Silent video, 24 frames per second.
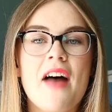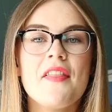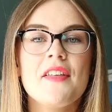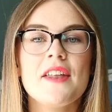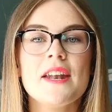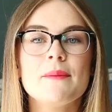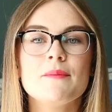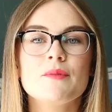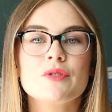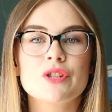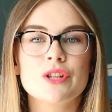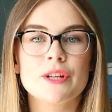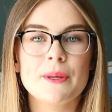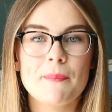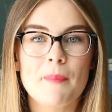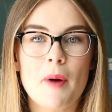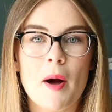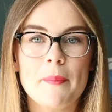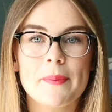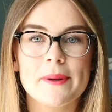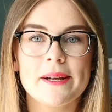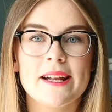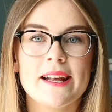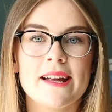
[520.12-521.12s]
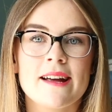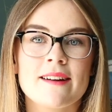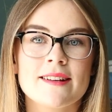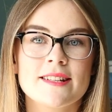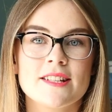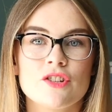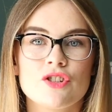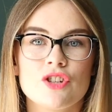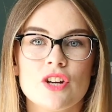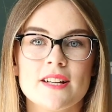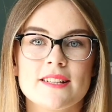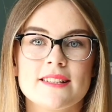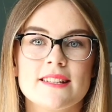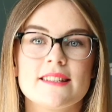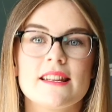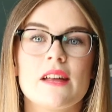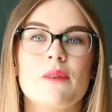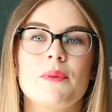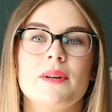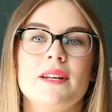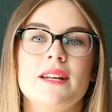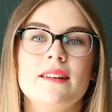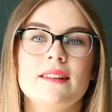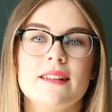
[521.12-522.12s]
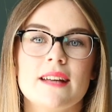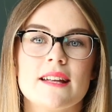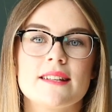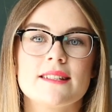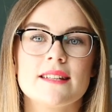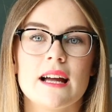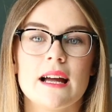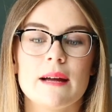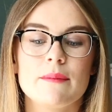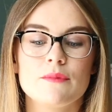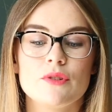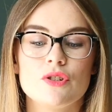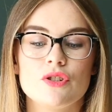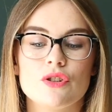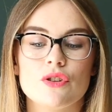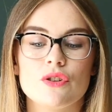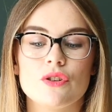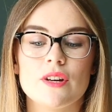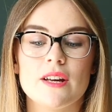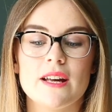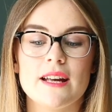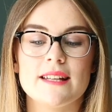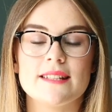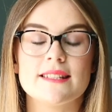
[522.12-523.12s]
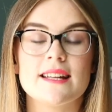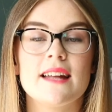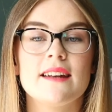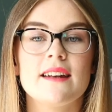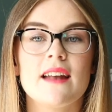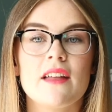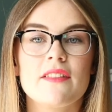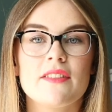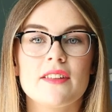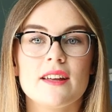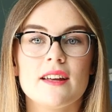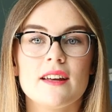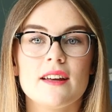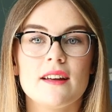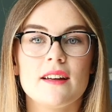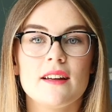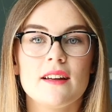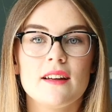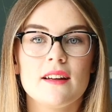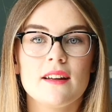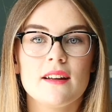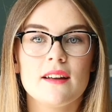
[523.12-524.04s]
And then I'm just going to pop in here a suggestion that we didn't get time to do is another